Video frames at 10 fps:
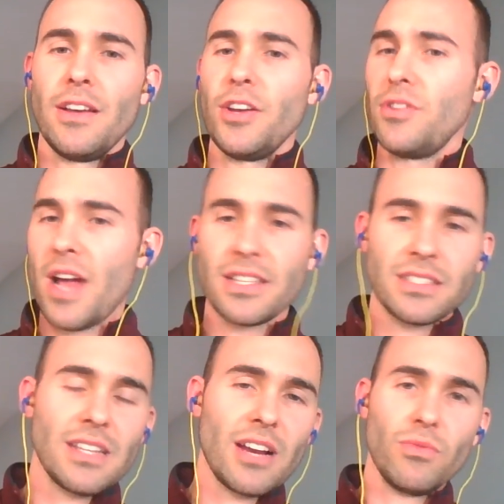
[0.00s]
You're not
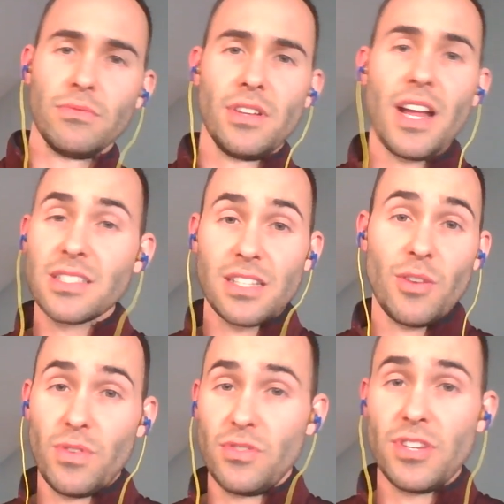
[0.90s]
stuck
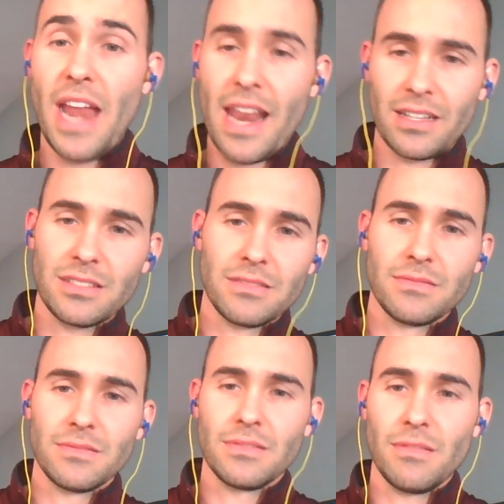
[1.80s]
with your genetics.
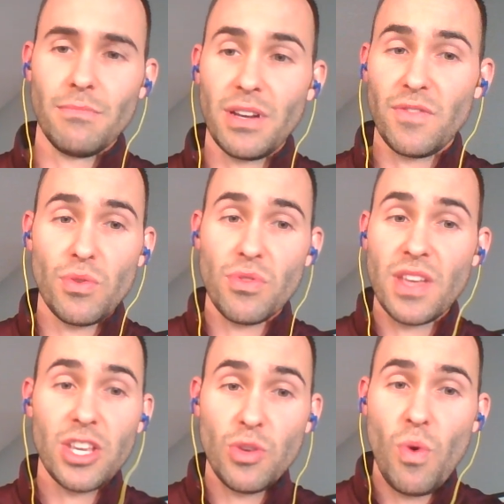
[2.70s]
But if you
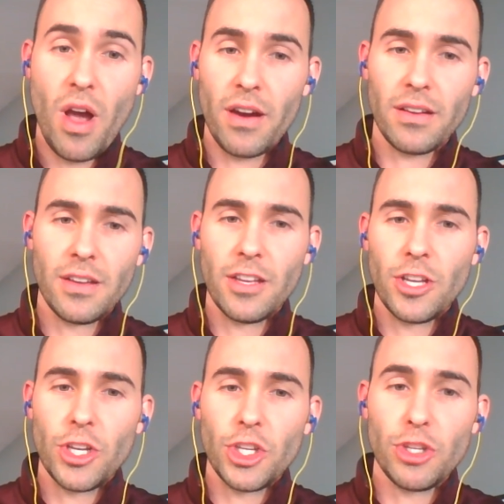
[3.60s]
think you are,
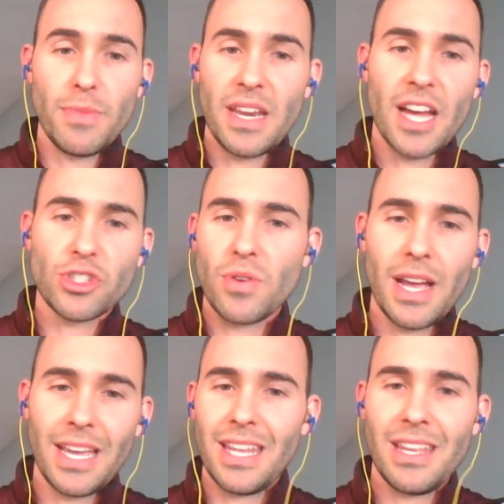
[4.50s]
you may not try
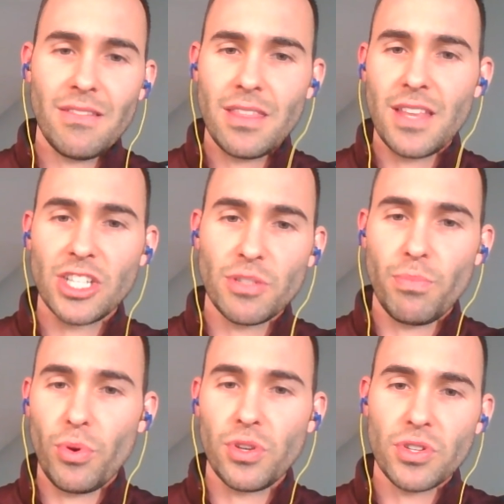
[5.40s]
any of the things to
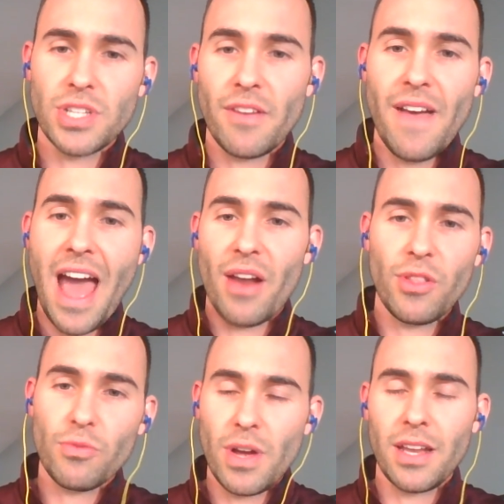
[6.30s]
pull yourself out of
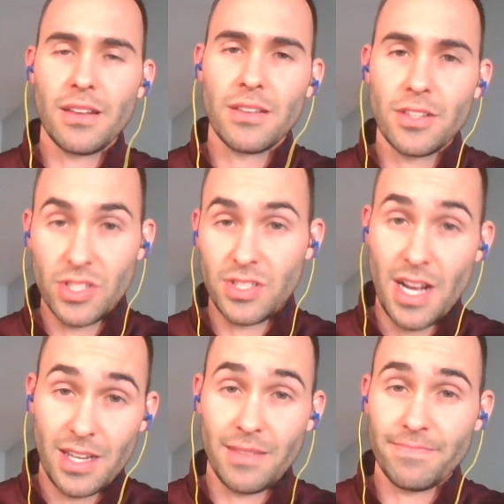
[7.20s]
the rut you're stuck
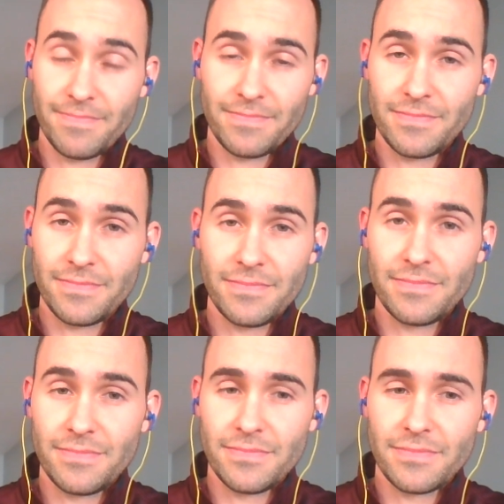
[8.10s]

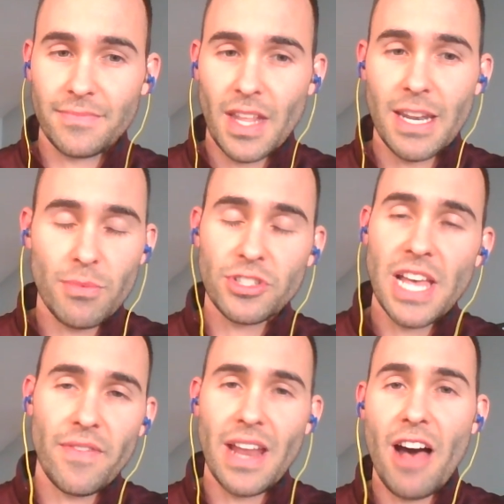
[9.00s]
in. Number
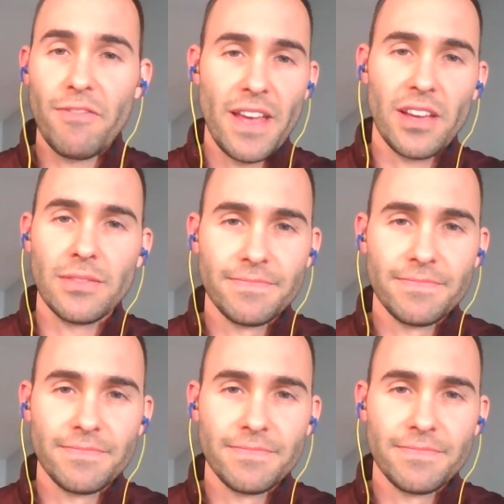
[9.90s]
seven, I'll fail.